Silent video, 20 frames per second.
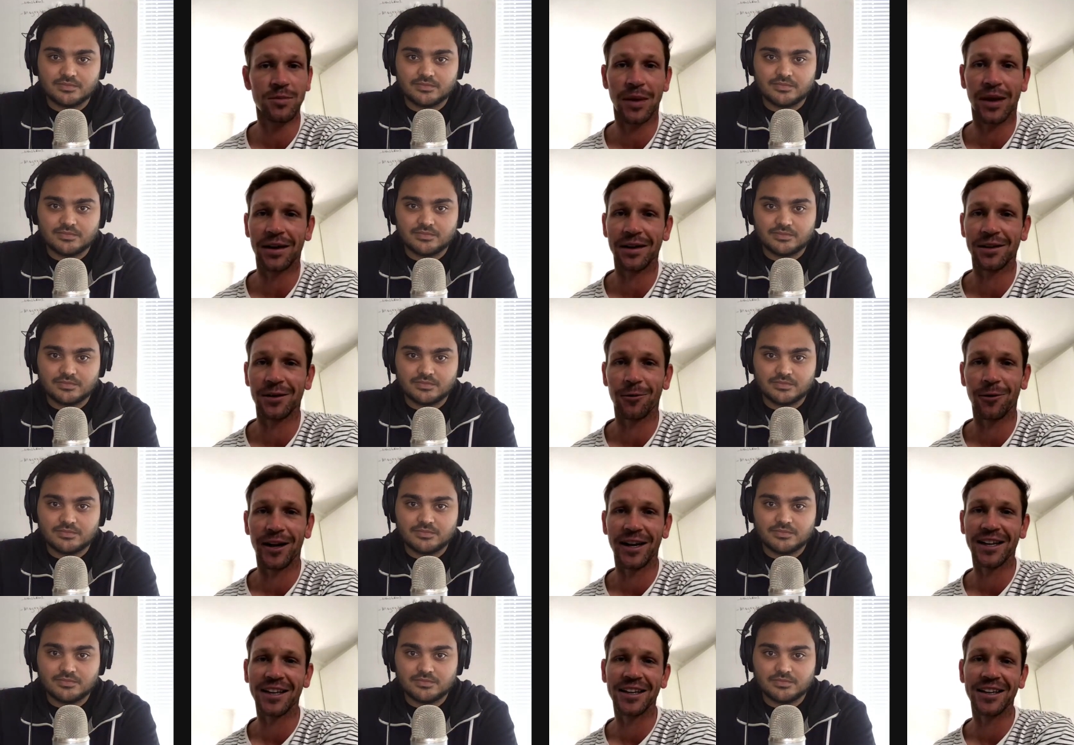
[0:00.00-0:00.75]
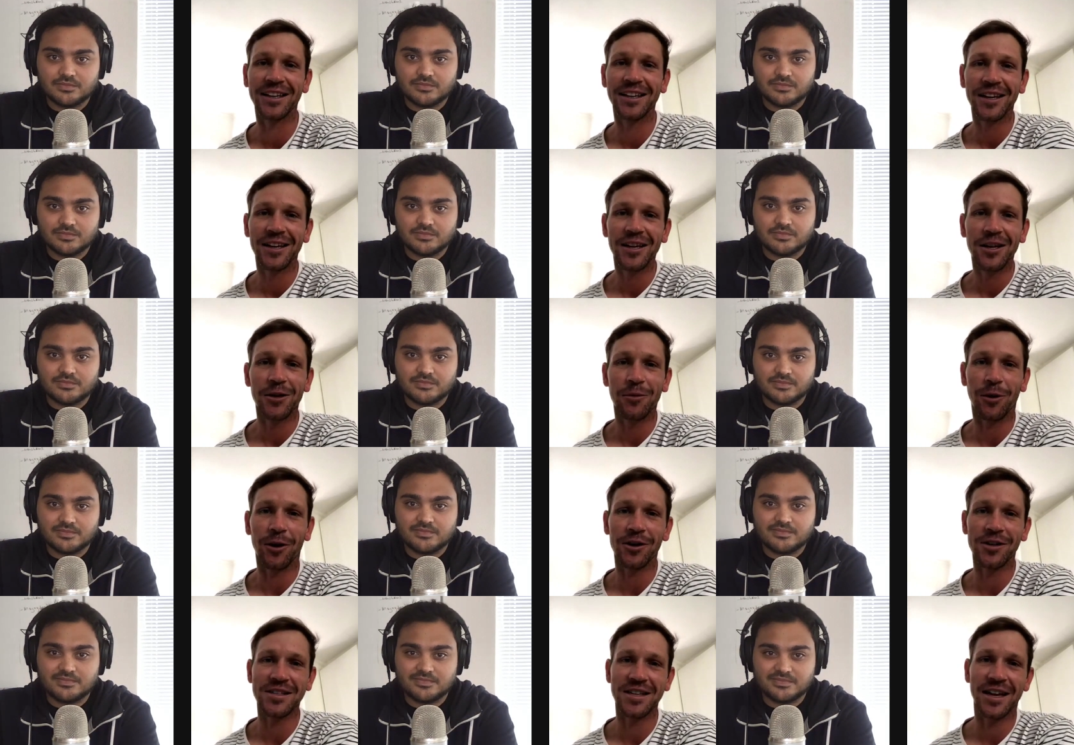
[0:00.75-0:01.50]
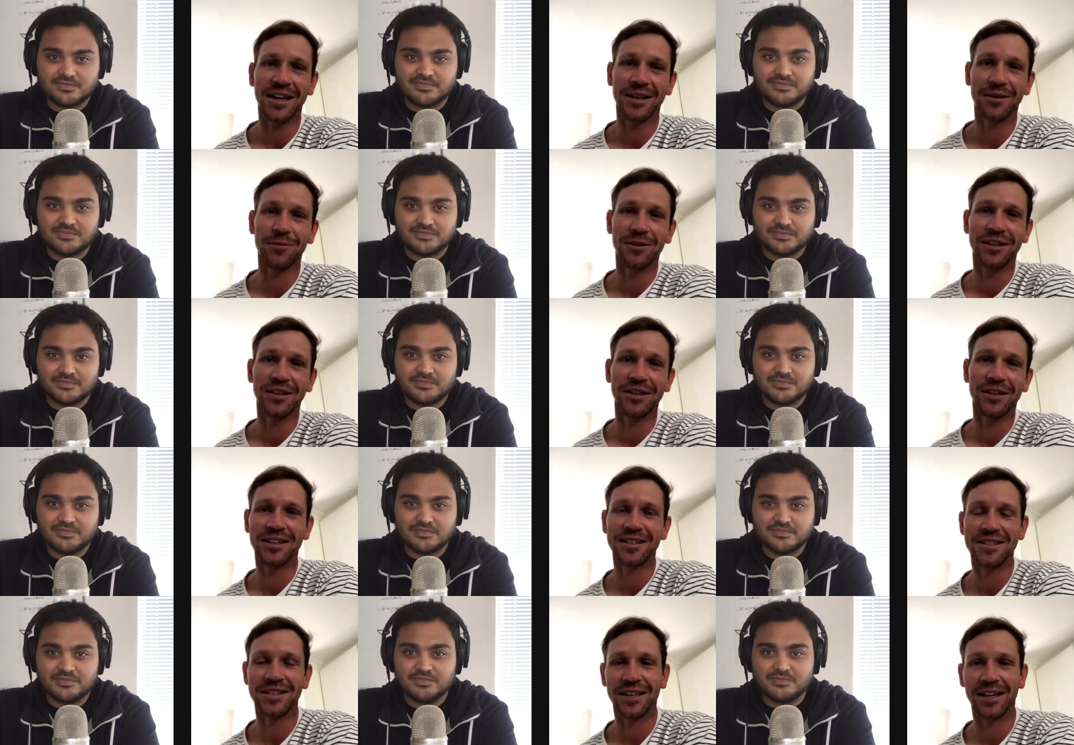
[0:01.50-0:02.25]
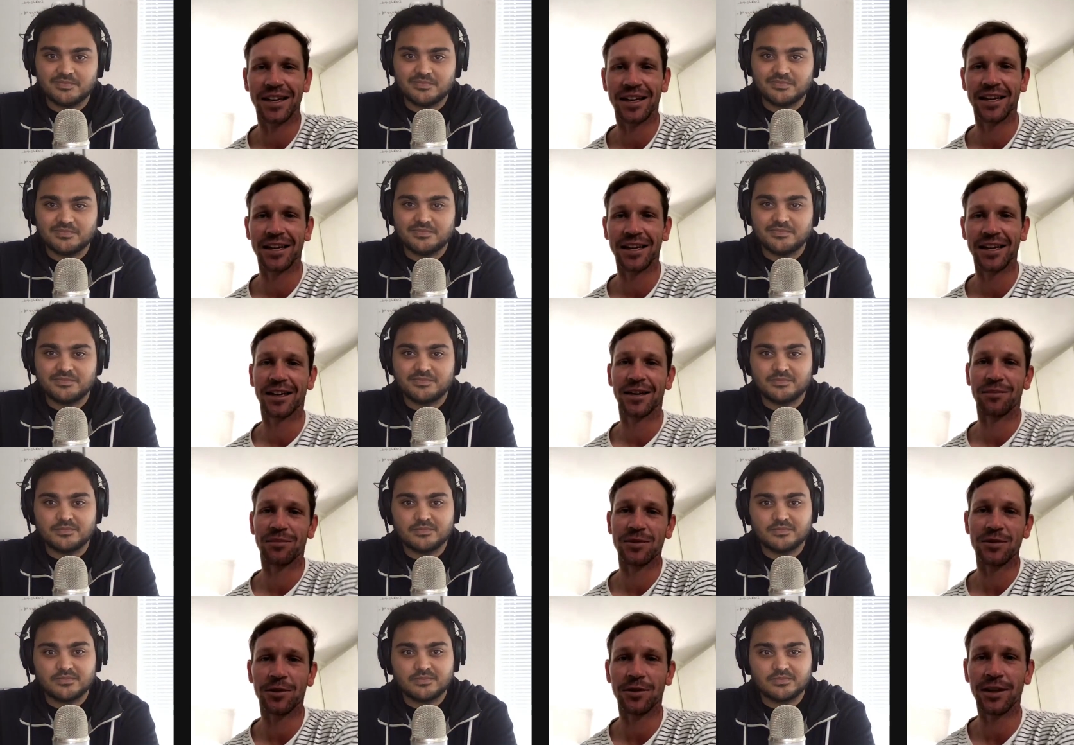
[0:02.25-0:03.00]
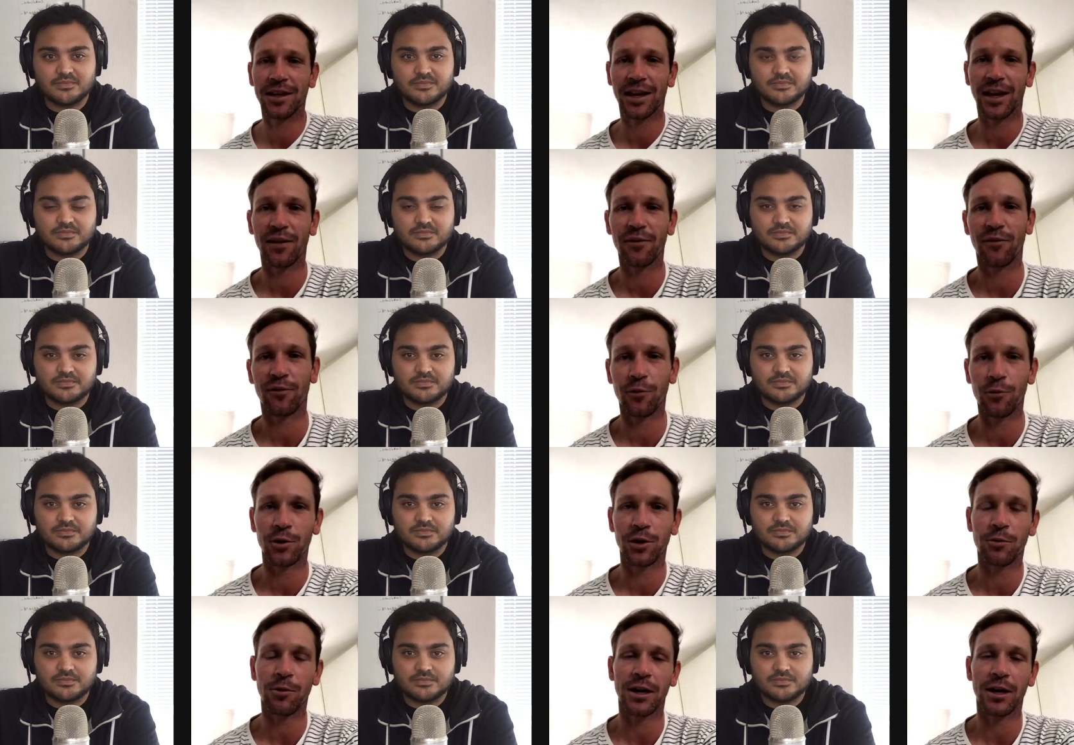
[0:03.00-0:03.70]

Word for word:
Speaker 1: batted the way Marcus Ackerman does, and took the game forward